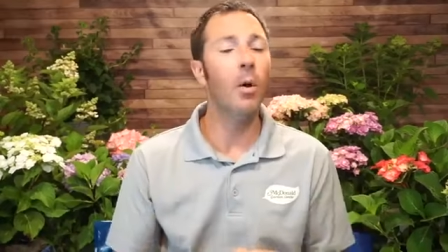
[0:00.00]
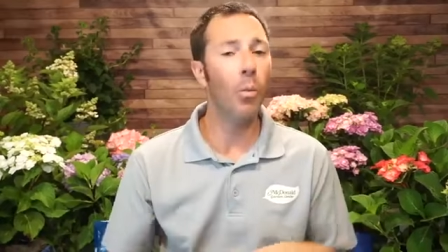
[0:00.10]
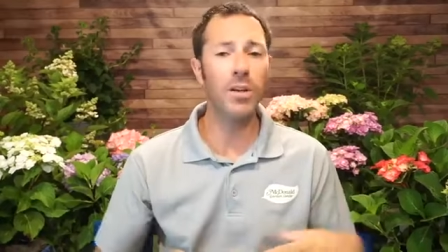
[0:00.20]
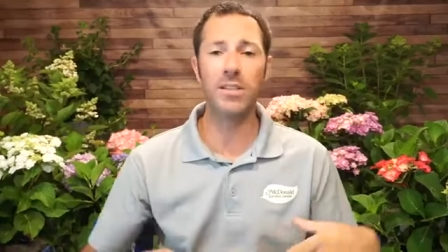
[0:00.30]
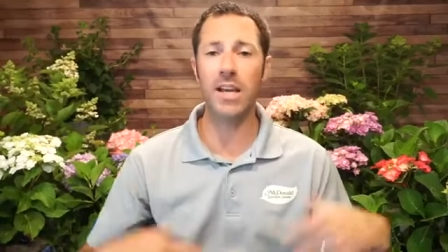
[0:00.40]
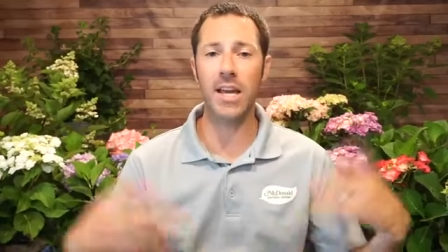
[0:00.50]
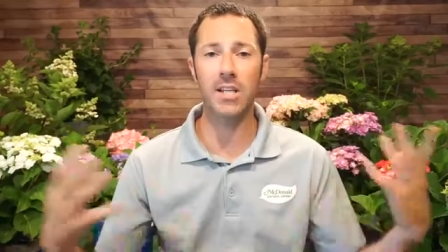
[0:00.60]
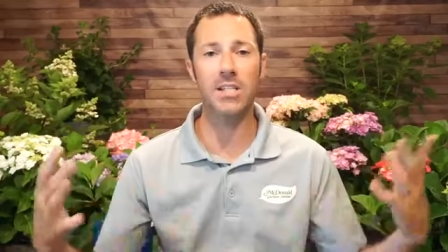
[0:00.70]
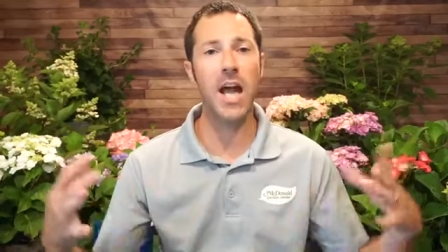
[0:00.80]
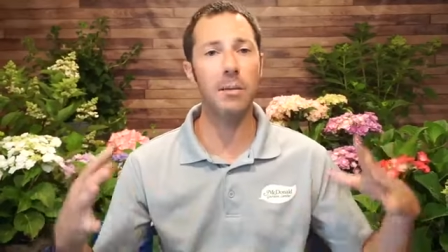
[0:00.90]
Once they get
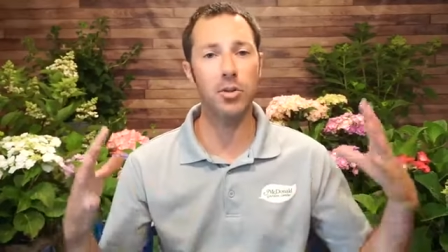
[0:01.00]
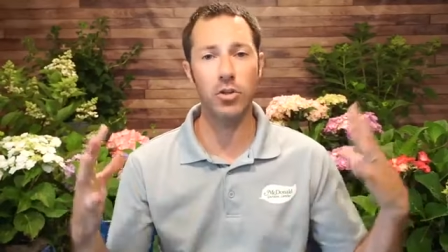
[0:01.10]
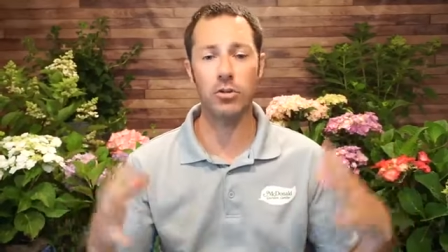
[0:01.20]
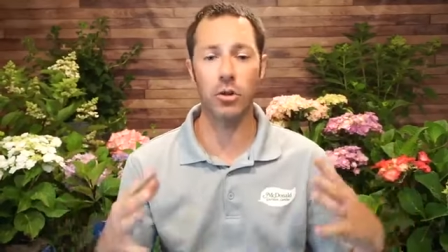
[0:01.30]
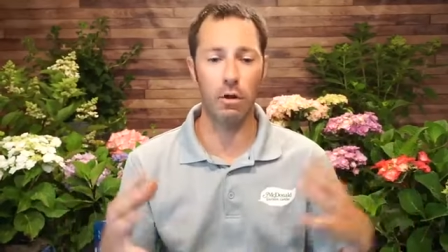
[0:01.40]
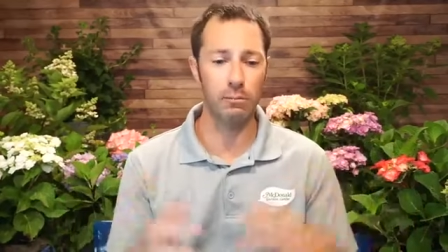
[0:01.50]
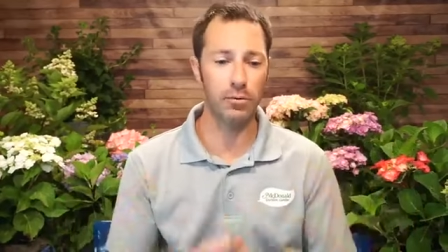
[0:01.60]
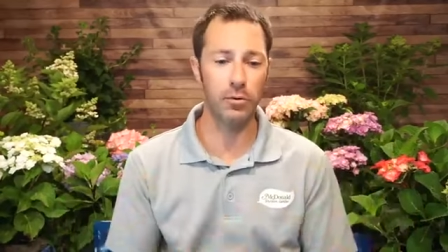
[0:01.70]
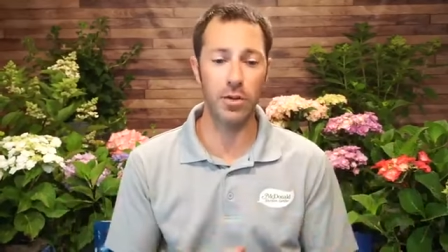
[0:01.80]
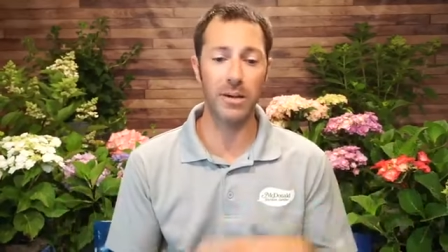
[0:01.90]
established, you can go and
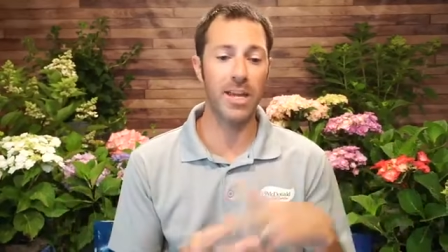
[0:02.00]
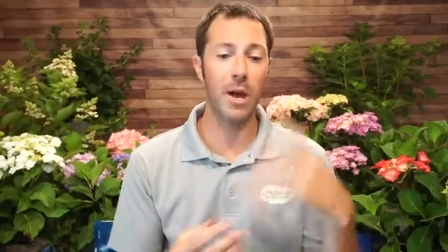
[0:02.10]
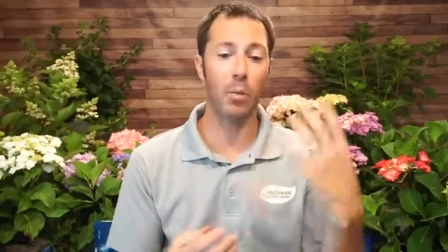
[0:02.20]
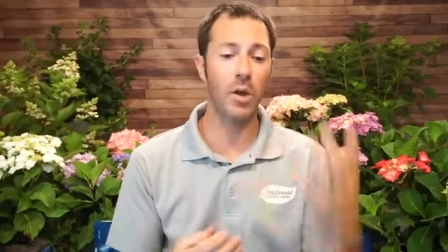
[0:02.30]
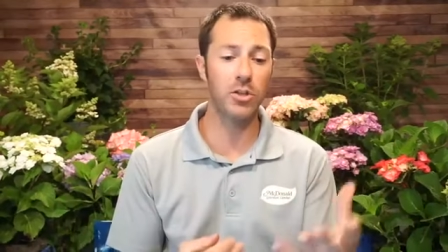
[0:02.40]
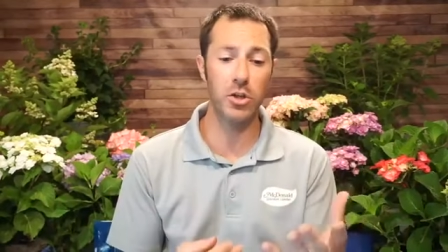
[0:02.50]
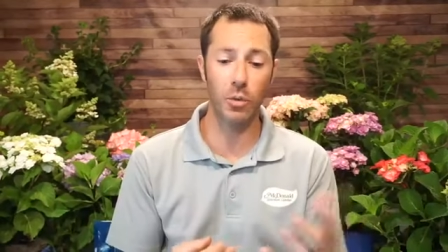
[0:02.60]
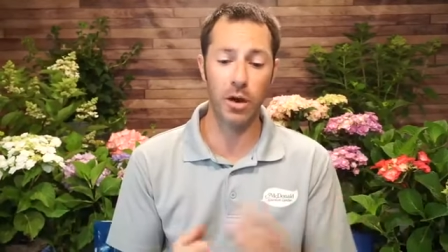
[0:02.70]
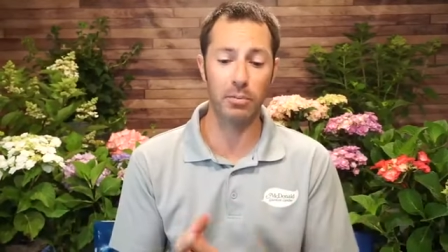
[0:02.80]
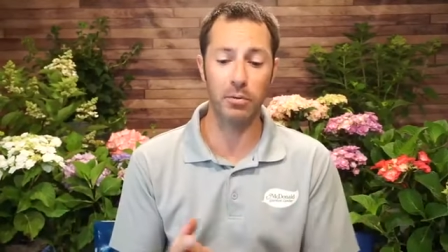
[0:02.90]
prune them. Again, when do you
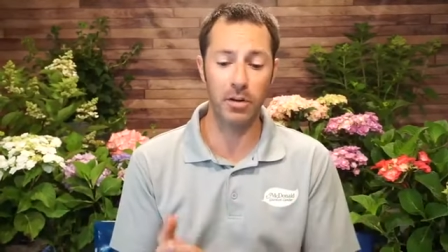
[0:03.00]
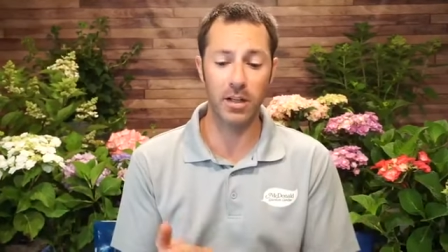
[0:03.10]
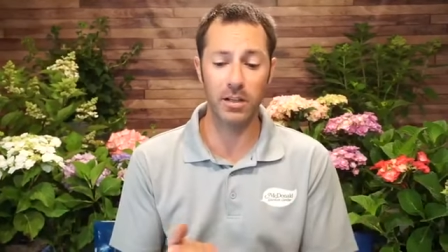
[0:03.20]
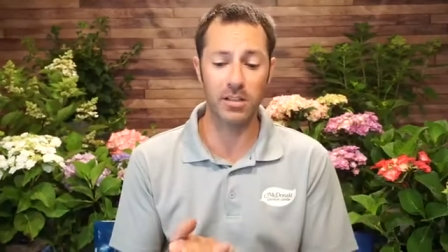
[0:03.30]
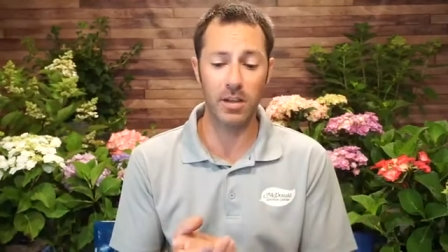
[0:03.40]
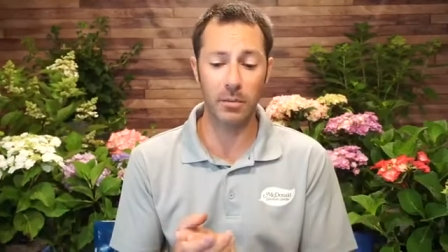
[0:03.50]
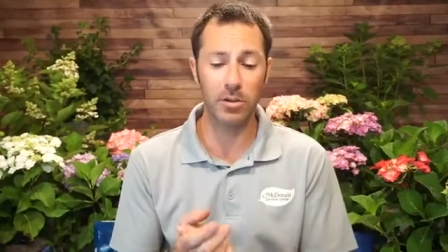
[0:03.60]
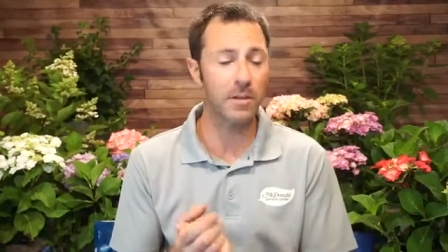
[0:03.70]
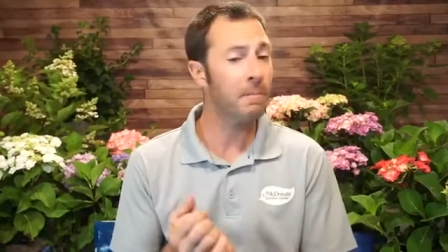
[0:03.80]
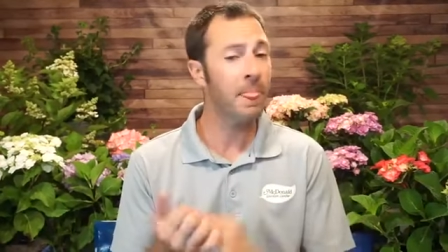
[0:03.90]
want to prune them in the summers?